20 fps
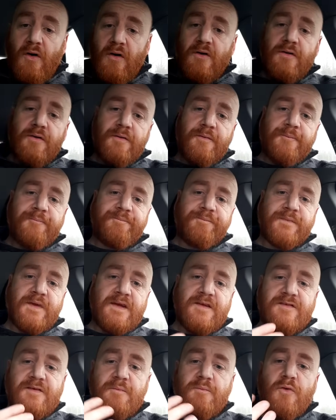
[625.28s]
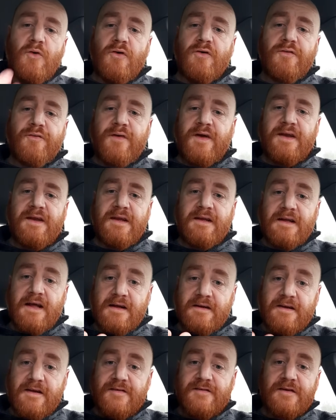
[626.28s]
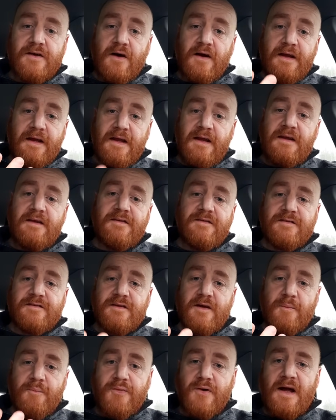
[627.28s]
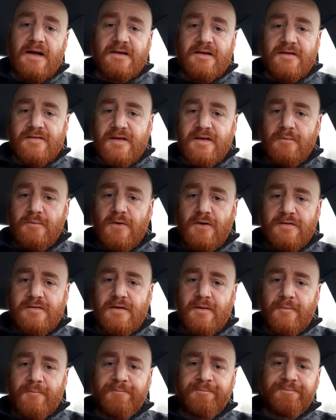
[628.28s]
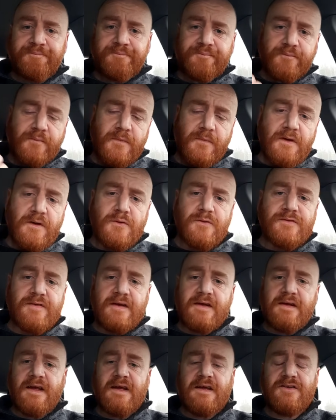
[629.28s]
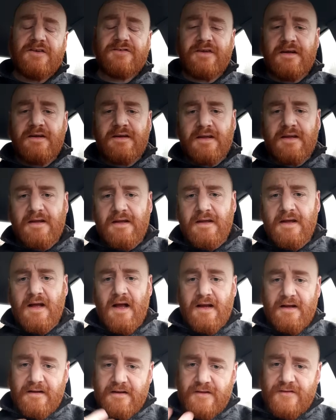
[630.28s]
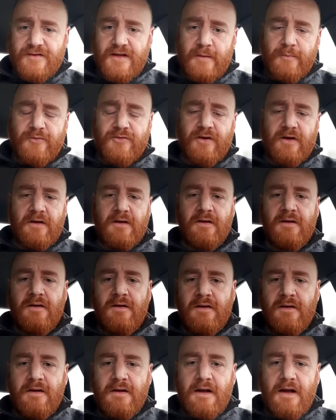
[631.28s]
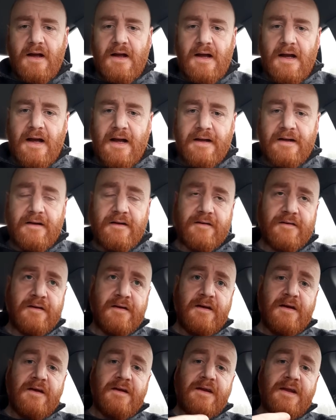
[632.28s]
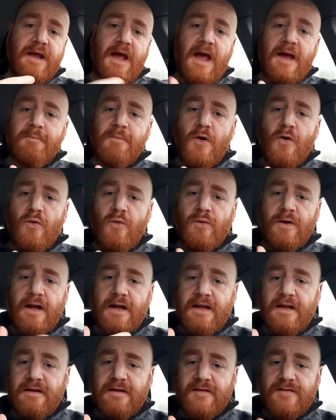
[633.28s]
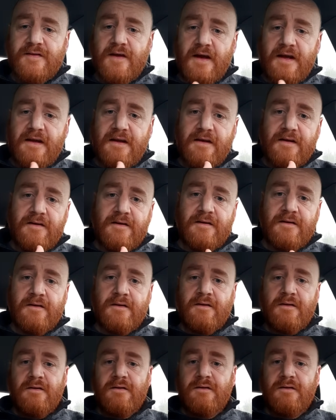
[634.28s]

Or is it more fitting that this guy is a practicing Muslim who's engaged in taqiyya and deception, and the MO that he decided